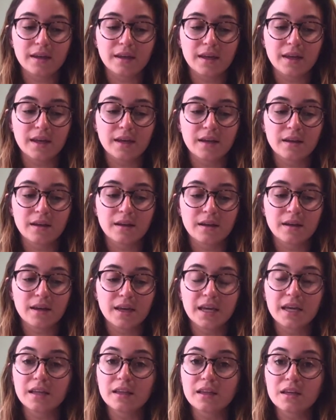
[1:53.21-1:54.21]
in
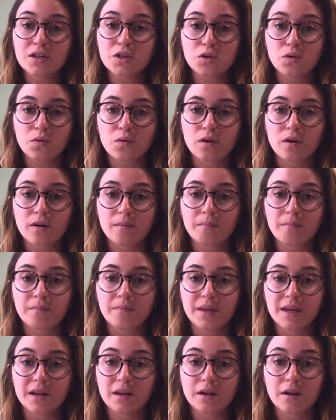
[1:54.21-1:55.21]
English or
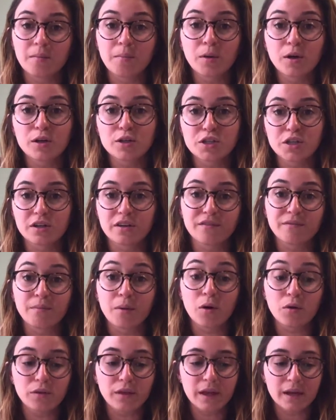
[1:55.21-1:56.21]
in an immersion of
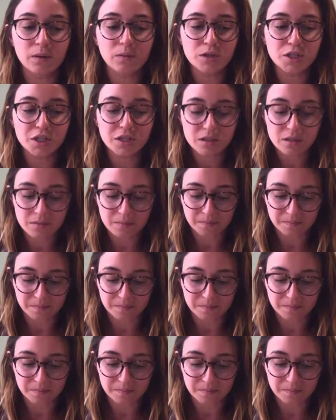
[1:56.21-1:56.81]
both languages.